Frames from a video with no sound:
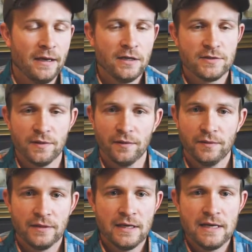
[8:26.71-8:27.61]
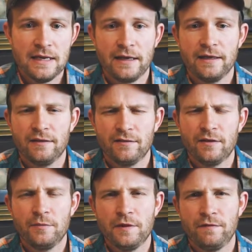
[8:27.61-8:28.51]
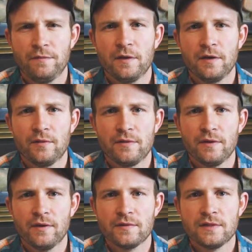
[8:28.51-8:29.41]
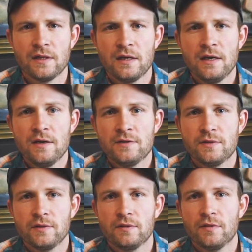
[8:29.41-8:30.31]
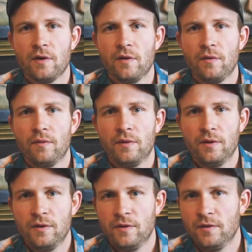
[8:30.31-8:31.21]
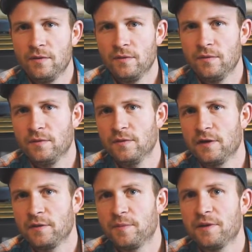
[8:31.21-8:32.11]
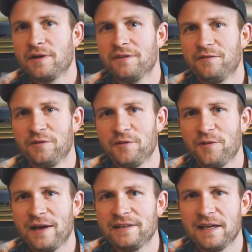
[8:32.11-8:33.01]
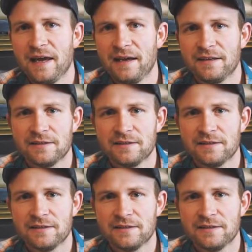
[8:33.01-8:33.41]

So yeah, get a little bit familiar with those so you know that you're putting in for the right tag.